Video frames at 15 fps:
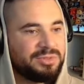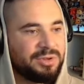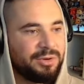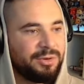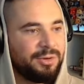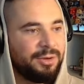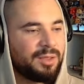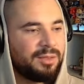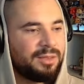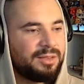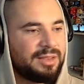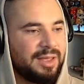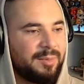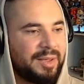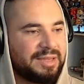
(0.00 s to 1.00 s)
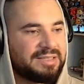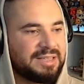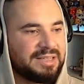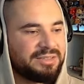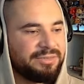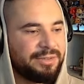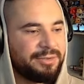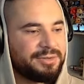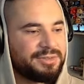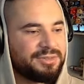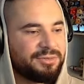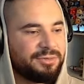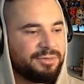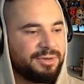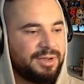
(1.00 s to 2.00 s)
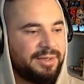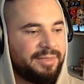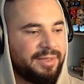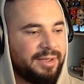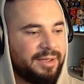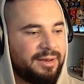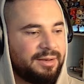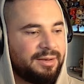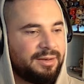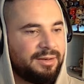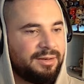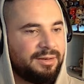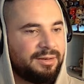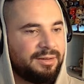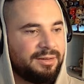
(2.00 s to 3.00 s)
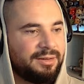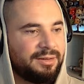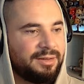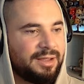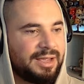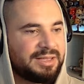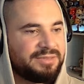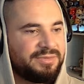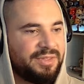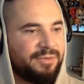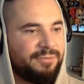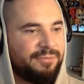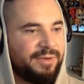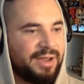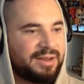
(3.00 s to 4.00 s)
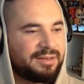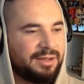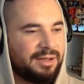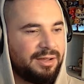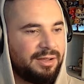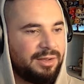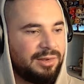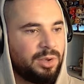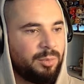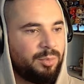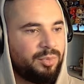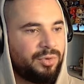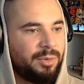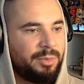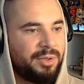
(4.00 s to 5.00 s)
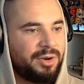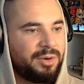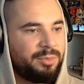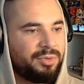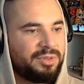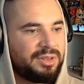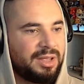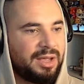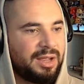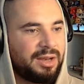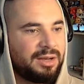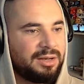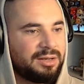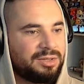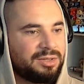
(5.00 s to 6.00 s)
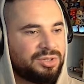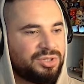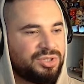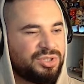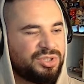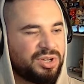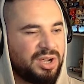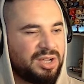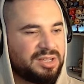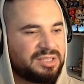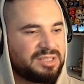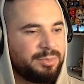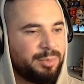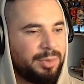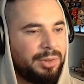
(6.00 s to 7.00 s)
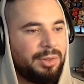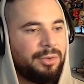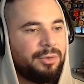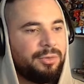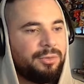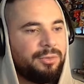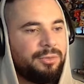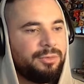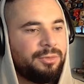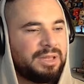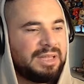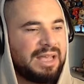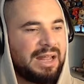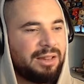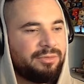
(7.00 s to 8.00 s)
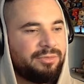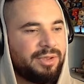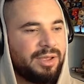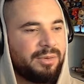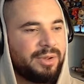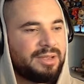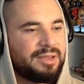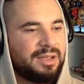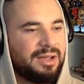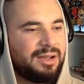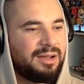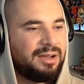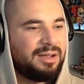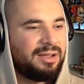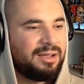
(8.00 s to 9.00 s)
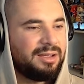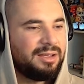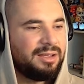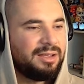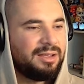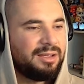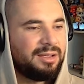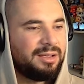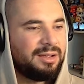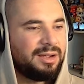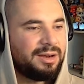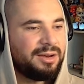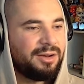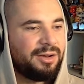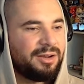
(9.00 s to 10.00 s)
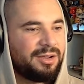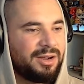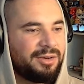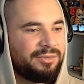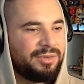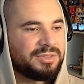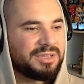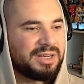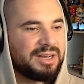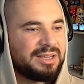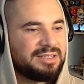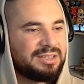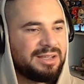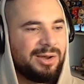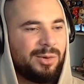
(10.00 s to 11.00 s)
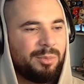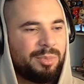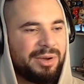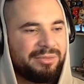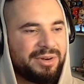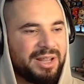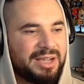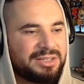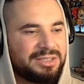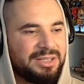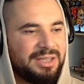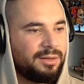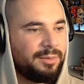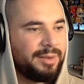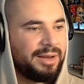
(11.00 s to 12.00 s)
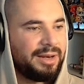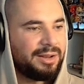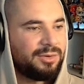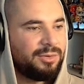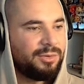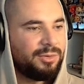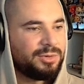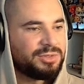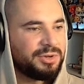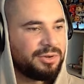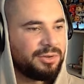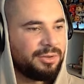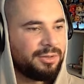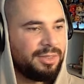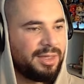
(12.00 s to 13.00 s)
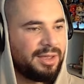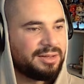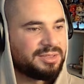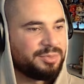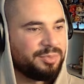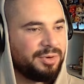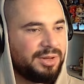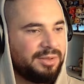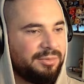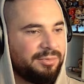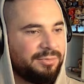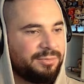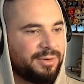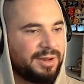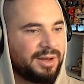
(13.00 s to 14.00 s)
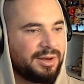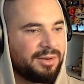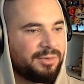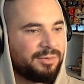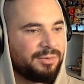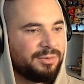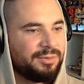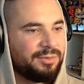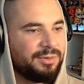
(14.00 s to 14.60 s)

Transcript: So I think that makes sense for those two. And then as for the Vector, I'm probably going to put that just below the LVOA. I don't know, it kind of feels like it needs to go above it, actually. I mean, it could also go there. It's pretty freaking good.